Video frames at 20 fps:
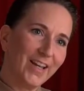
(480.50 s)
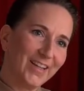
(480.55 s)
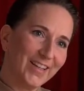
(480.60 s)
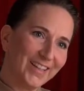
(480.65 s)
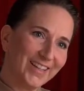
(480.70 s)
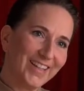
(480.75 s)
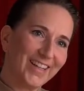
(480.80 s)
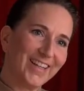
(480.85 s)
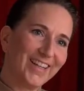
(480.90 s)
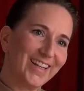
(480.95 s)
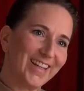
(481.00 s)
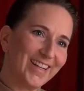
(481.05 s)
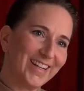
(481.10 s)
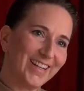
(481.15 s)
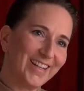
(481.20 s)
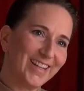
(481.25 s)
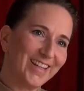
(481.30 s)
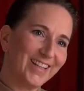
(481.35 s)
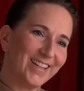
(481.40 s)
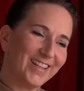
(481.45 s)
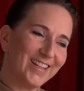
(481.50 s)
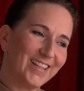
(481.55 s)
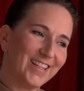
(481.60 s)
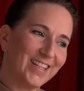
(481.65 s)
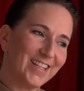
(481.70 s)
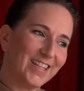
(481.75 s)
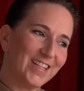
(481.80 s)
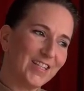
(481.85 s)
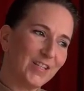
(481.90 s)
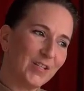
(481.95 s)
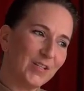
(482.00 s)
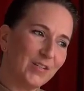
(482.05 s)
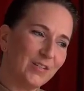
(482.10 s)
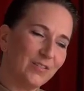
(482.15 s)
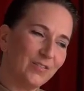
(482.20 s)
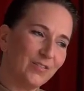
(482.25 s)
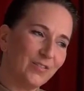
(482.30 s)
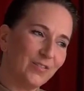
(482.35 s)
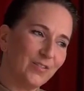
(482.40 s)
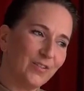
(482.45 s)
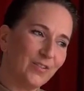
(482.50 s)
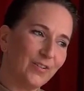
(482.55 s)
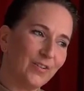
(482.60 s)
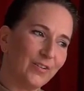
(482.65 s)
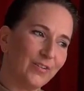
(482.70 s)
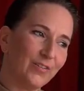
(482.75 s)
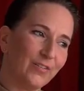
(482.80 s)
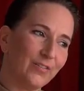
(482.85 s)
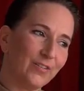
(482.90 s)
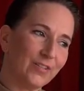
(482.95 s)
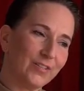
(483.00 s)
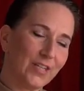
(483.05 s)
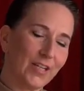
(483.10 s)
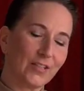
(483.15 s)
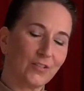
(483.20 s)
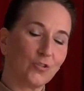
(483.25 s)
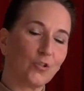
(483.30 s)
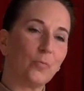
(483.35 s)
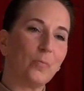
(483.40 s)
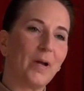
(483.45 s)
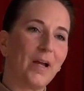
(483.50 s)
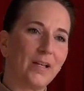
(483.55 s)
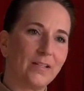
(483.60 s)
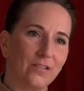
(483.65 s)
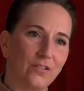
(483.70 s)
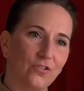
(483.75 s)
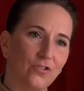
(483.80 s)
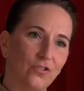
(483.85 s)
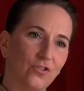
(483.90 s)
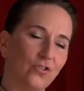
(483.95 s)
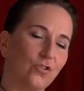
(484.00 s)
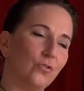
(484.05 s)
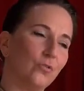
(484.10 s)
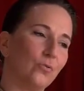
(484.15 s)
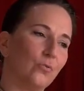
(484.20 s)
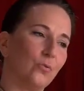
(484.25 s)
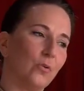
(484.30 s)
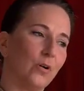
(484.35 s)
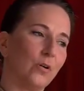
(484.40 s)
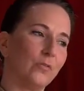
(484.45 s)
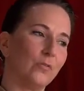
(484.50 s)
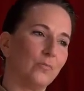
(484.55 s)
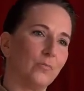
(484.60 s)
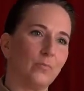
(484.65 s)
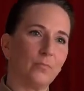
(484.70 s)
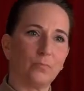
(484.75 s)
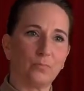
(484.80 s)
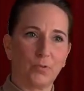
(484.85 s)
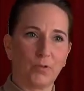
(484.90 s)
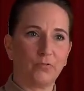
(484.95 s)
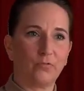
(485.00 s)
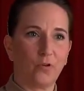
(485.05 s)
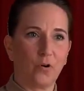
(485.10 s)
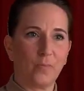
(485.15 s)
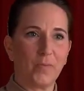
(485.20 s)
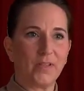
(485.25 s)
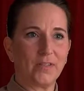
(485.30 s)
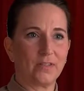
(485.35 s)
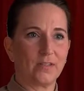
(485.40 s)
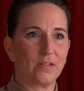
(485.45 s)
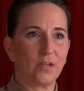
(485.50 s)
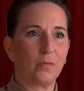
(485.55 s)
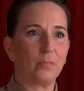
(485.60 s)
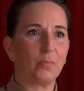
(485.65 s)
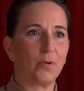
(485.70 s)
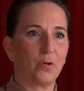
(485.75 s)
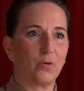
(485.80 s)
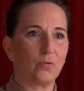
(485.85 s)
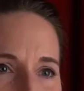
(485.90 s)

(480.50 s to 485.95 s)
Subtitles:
getting the technical passage to performance tempo.